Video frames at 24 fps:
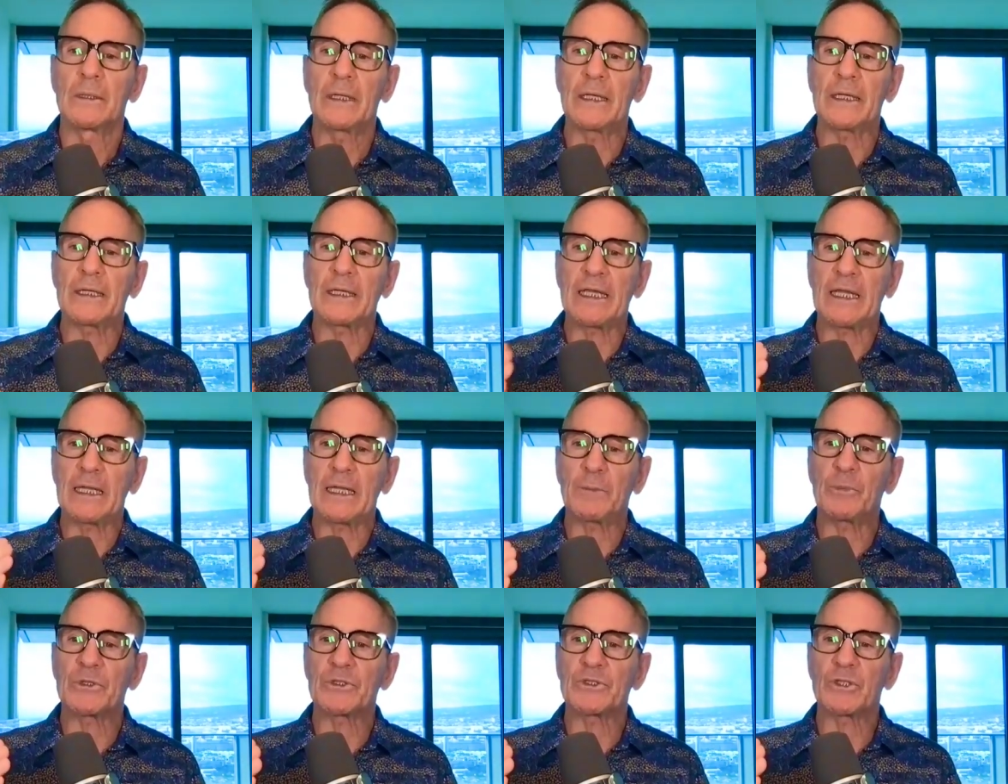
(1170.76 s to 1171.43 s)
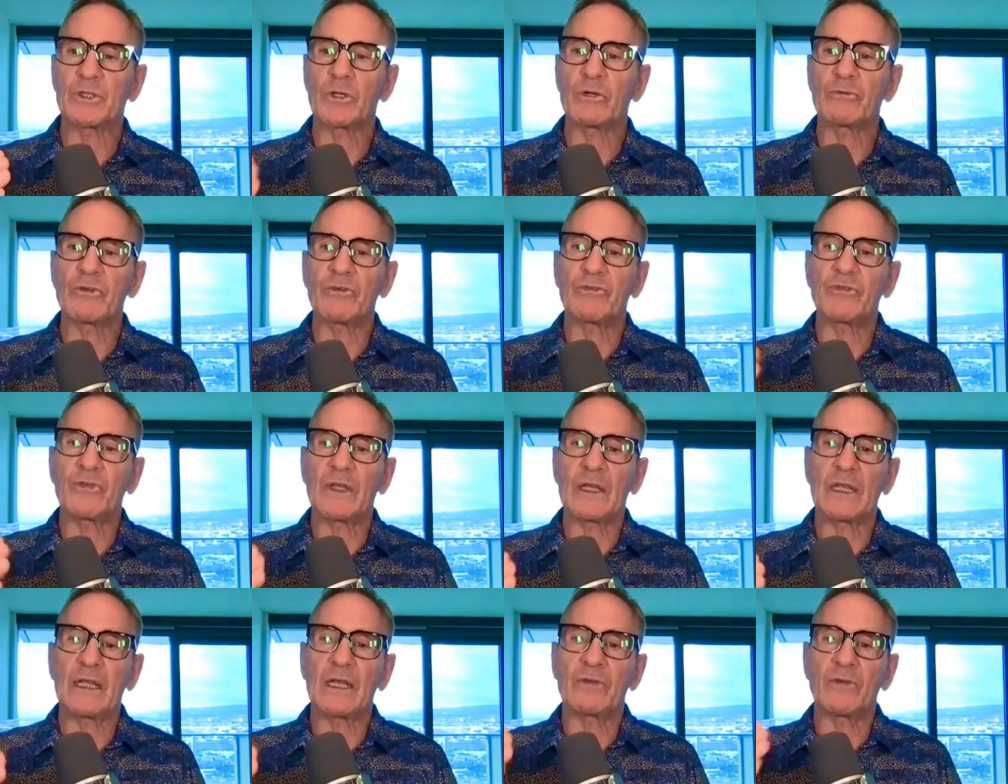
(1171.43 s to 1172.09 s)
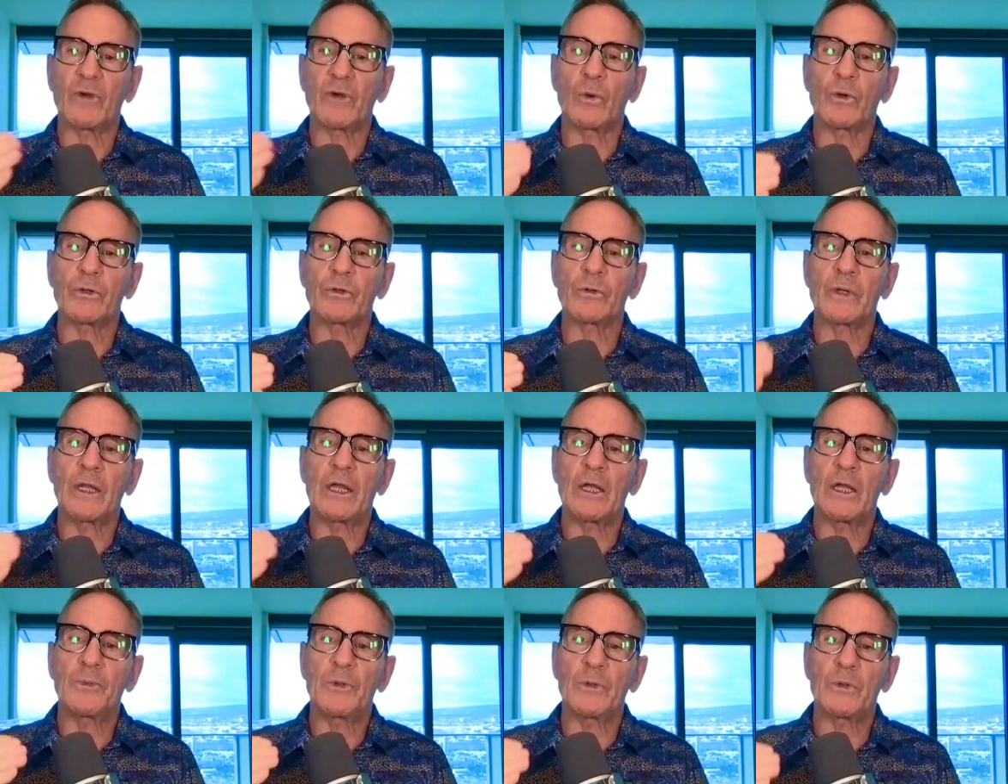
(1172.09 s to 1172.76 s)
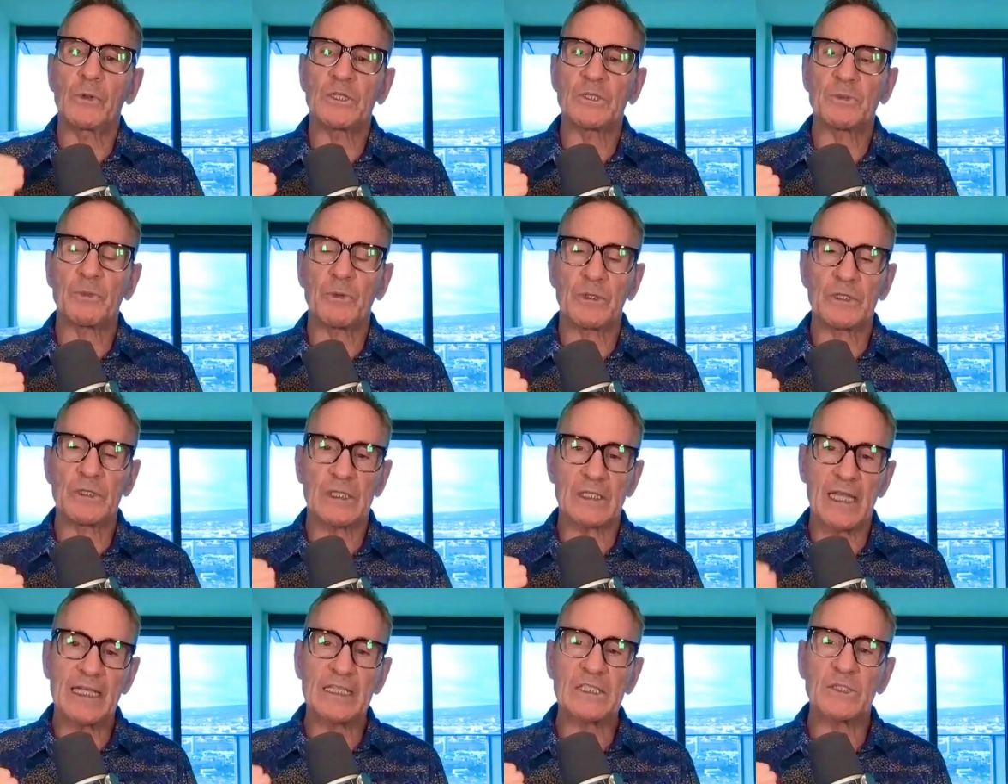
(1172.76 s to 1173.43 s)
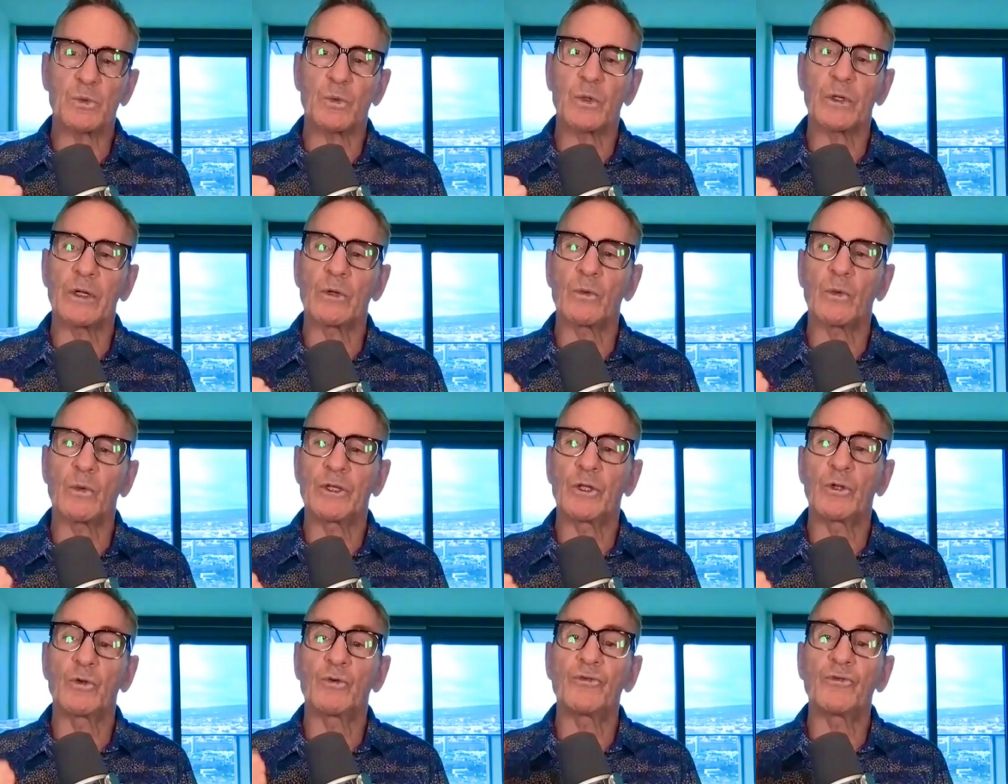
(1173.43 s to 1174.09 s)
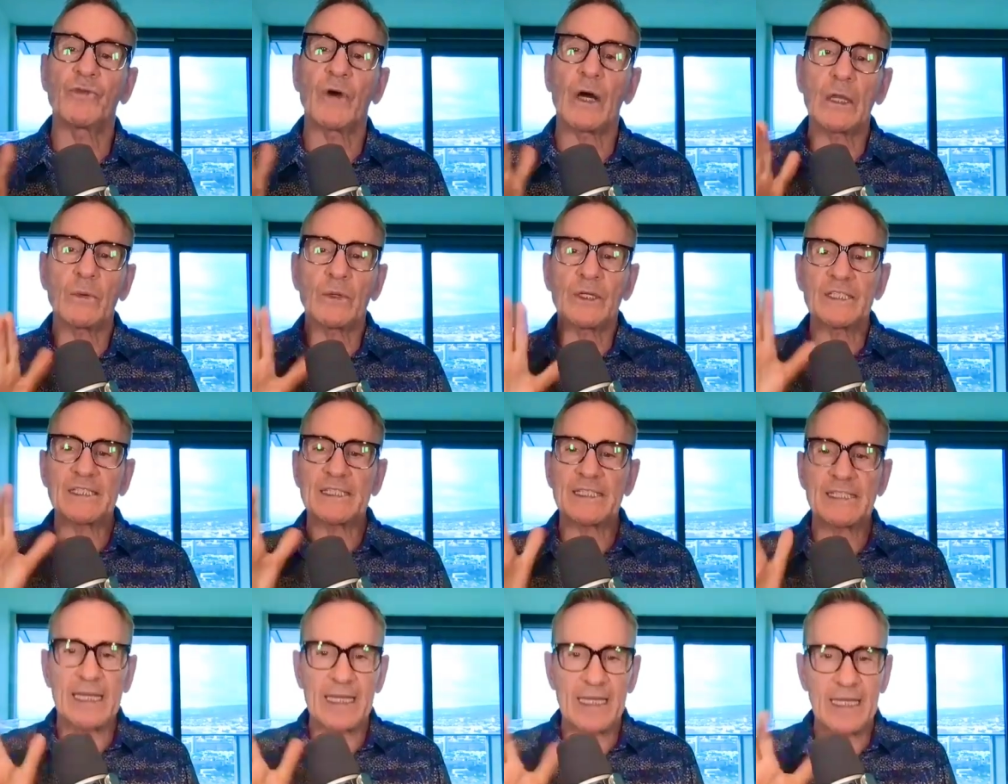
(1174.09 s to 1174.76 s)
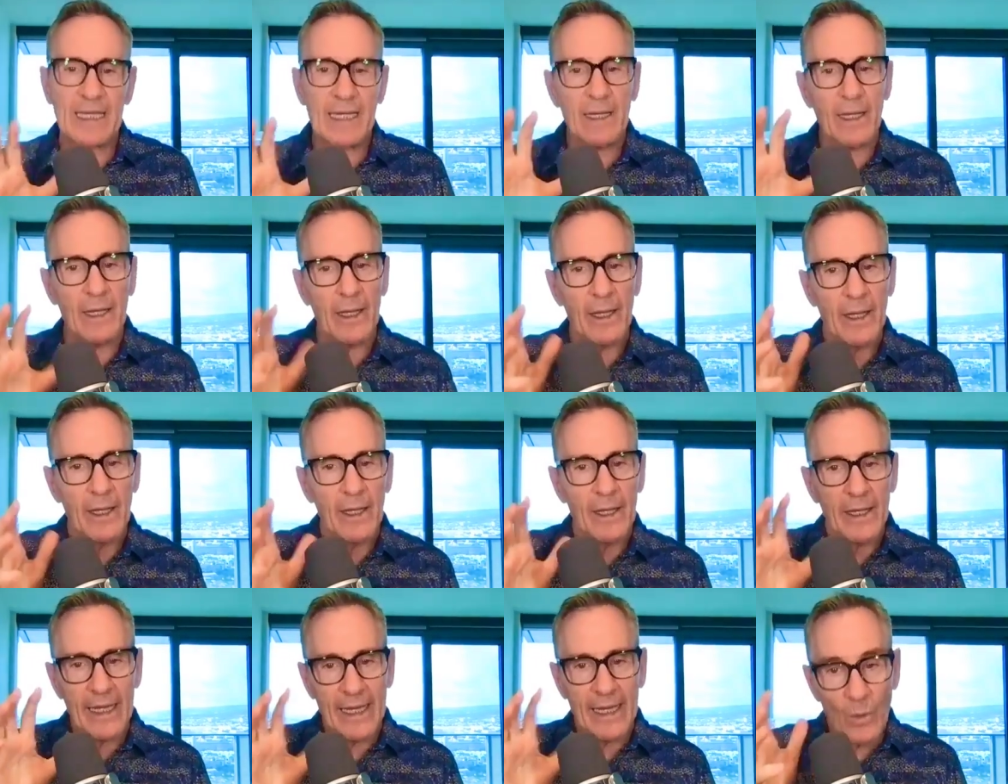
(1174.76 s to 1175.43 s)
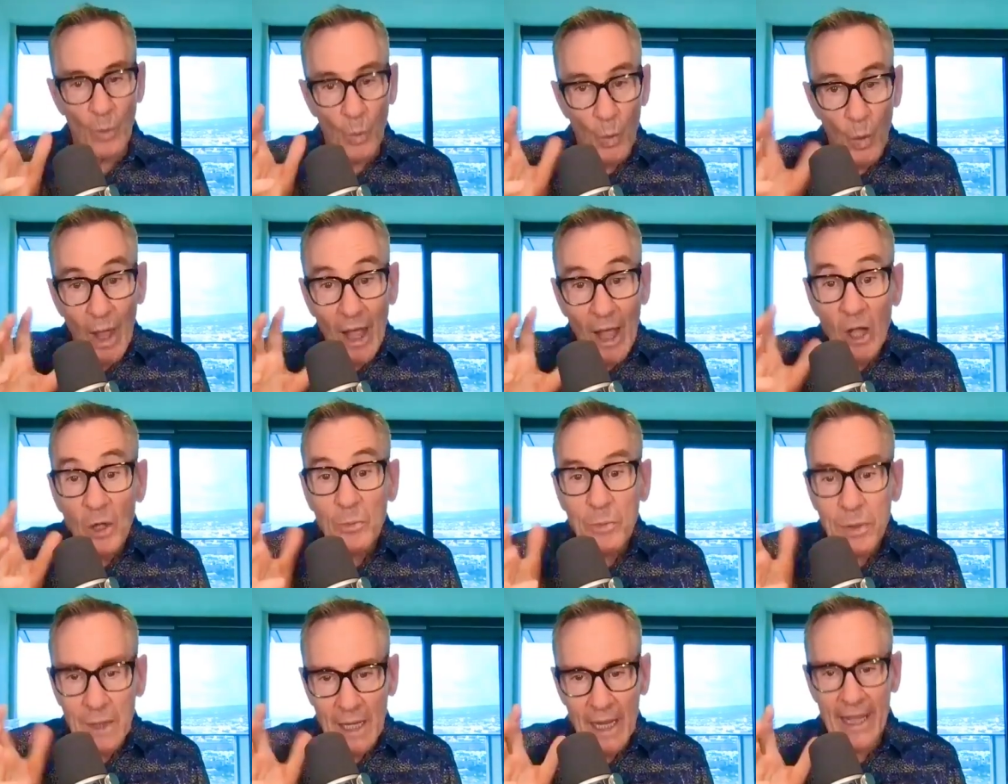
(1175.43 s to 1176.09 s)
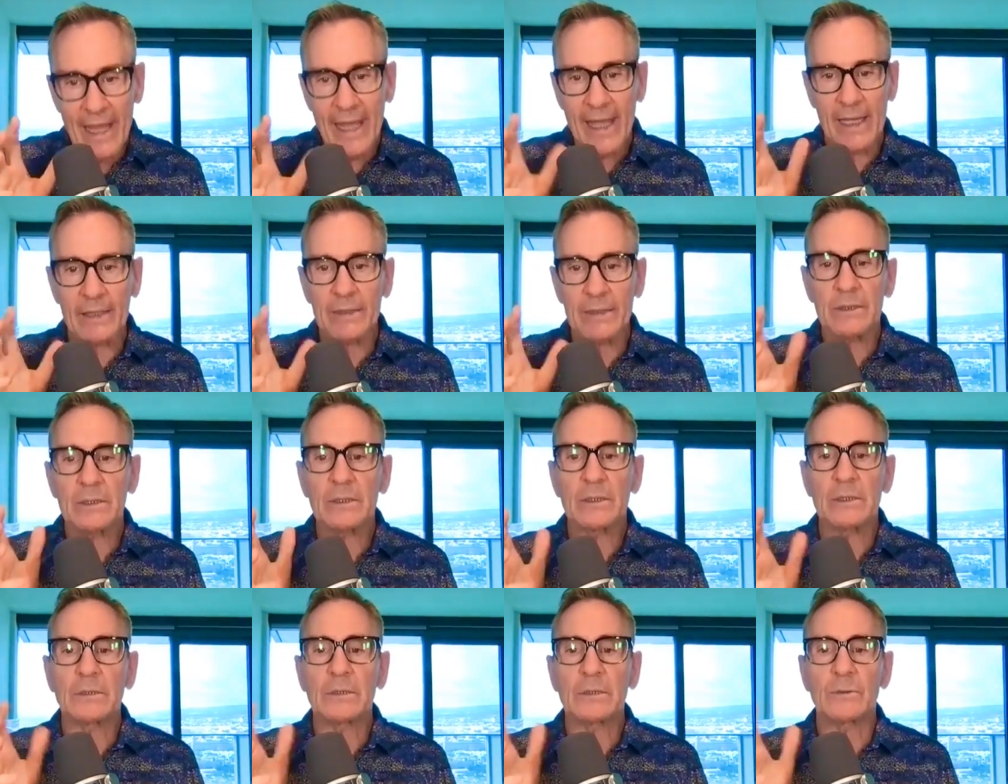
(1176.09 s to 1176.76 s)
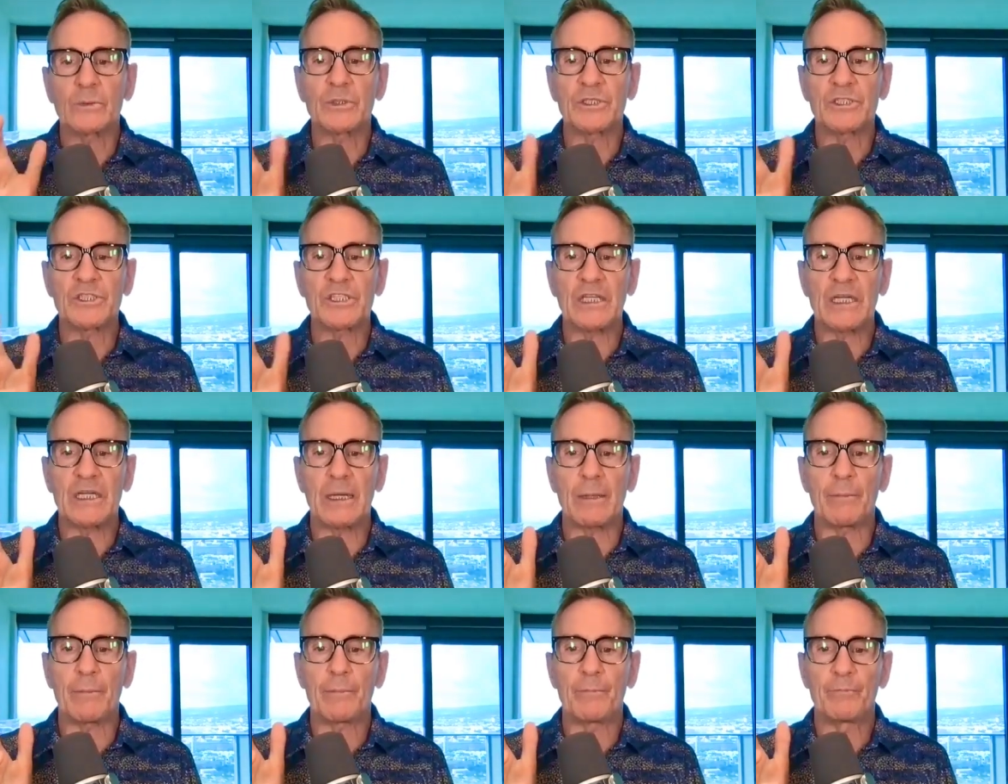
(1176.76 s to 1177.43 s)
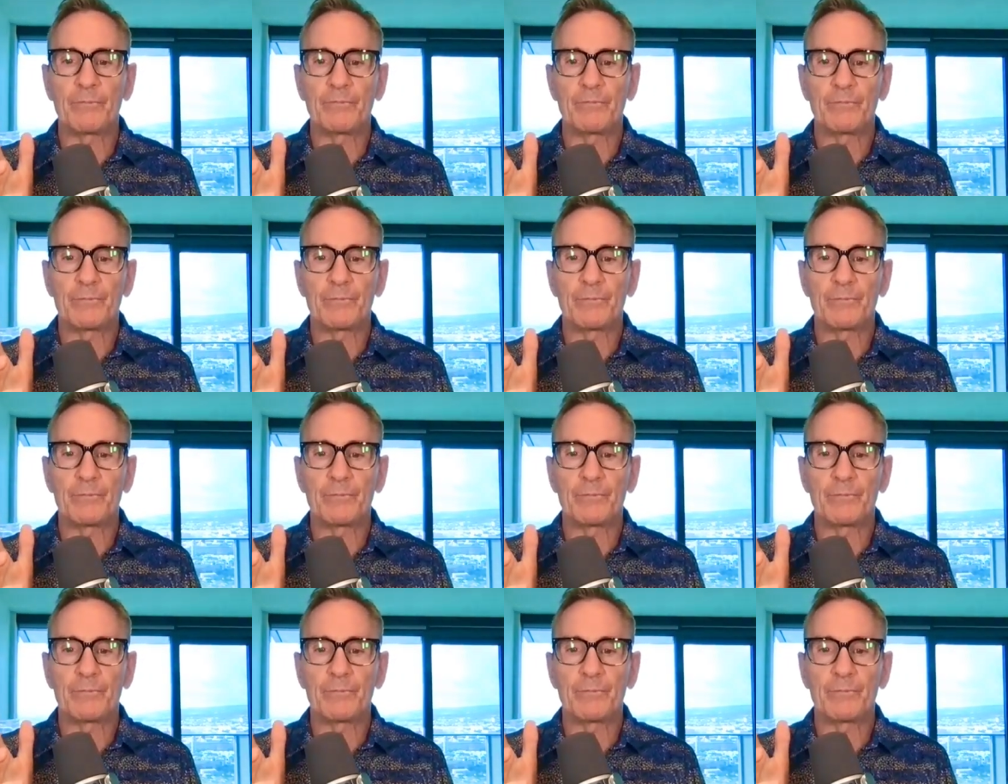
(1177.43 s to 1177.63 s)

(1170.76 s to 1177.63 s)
It can preserve a feeling of order and help you experience less worry when you follow a steady and well-planned regime.